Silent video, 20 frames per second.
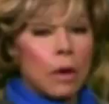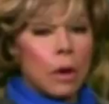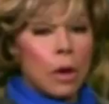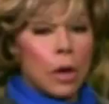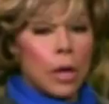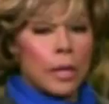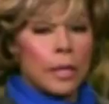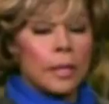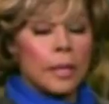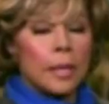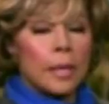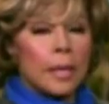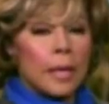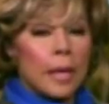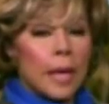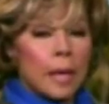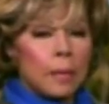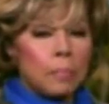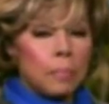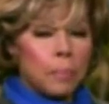on
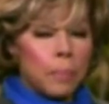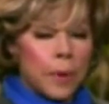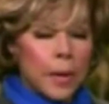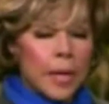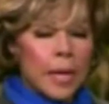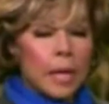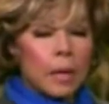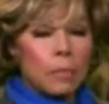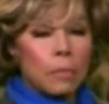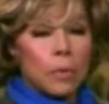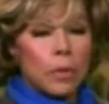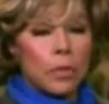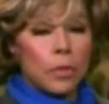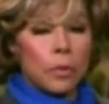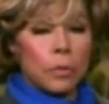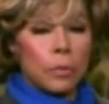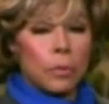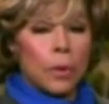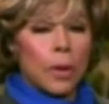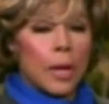and bringing with
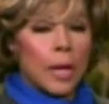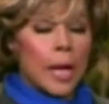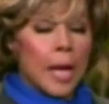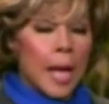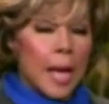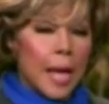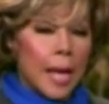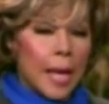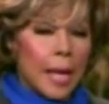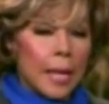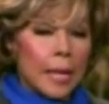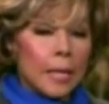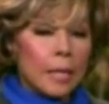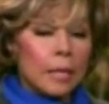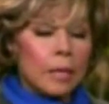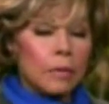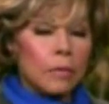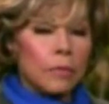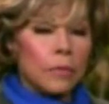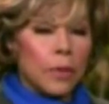you a
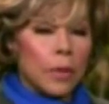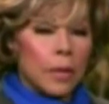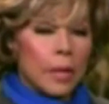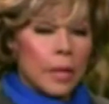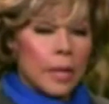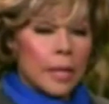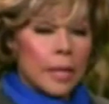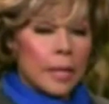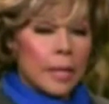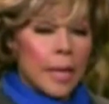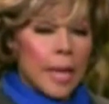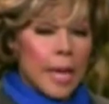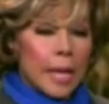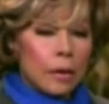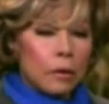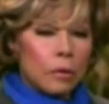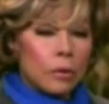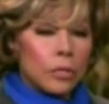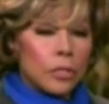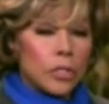kind of
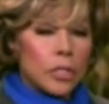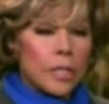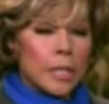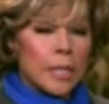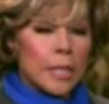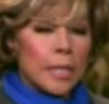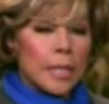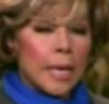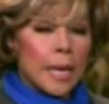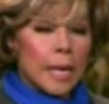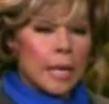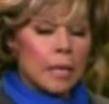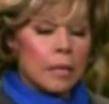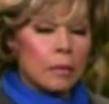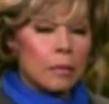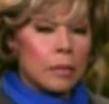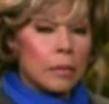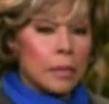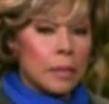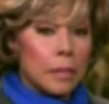energy and
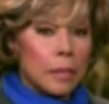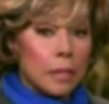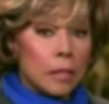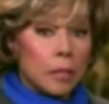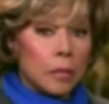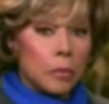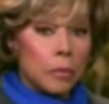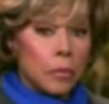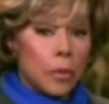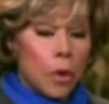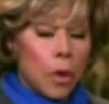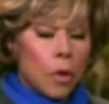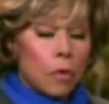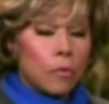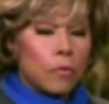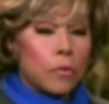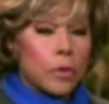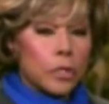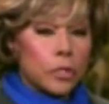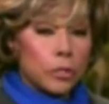a little
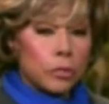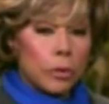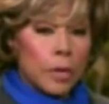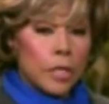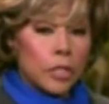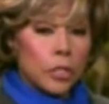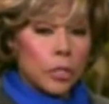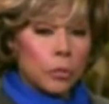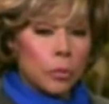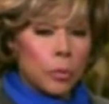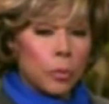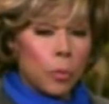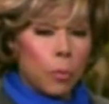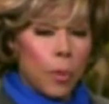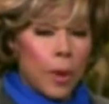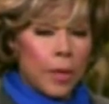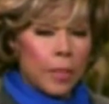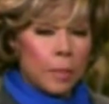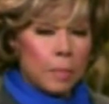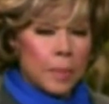frustration with
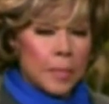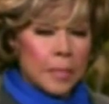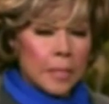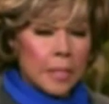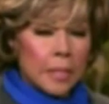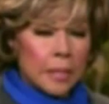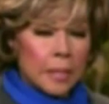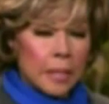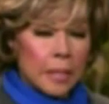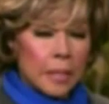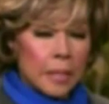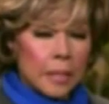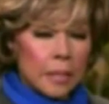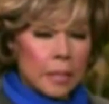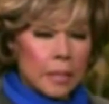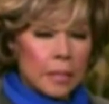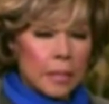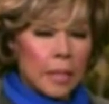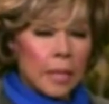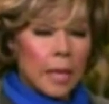where the business
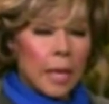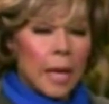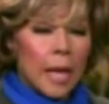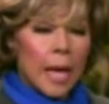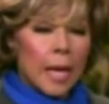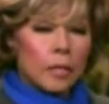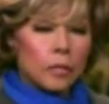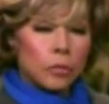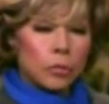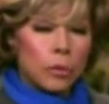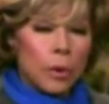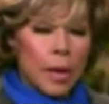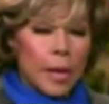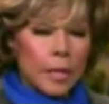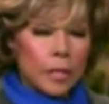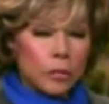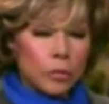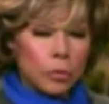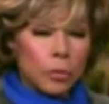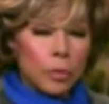is and
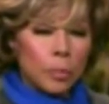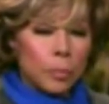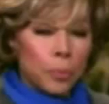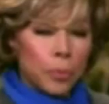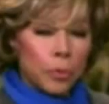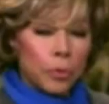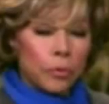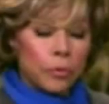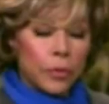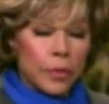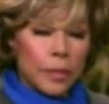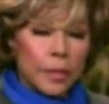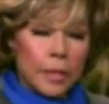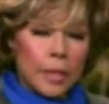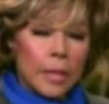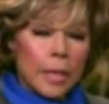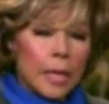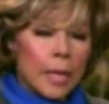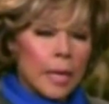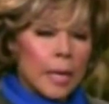trying to improve it
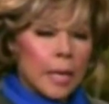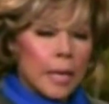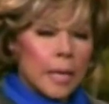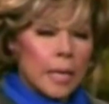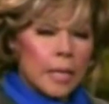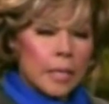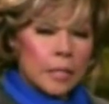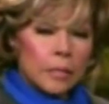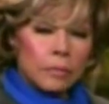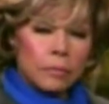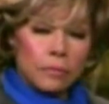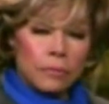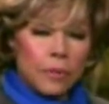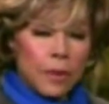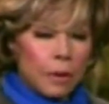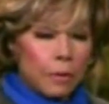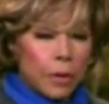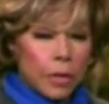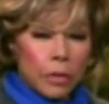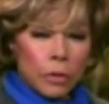is
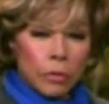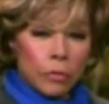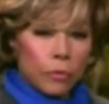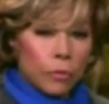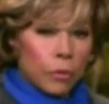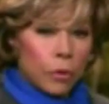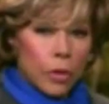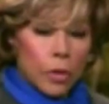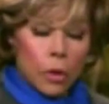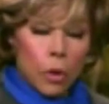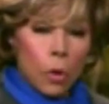very good for